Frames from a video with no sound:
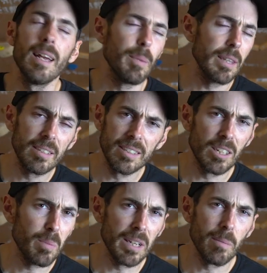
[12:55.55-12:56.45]
But this
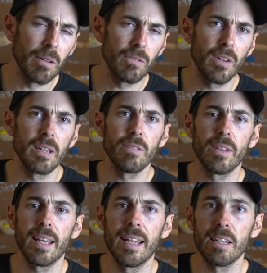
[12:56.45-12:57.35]
year's been a bit funny for
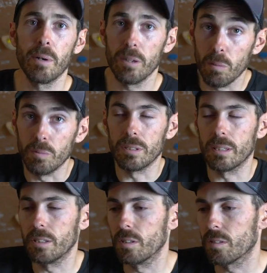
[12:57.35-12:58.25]
that anyway,
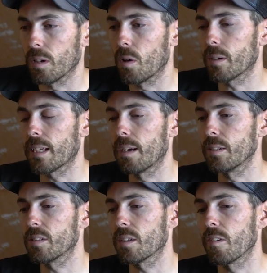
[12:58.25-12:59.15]
obviously due to lockdown
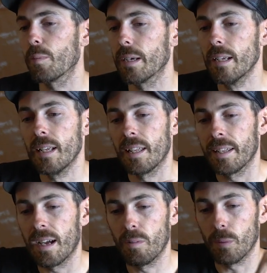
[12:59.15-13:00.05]
and stuff. But
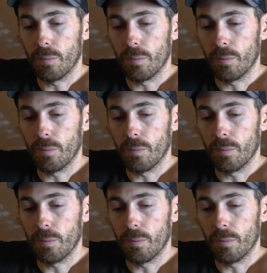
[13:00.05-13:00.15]
now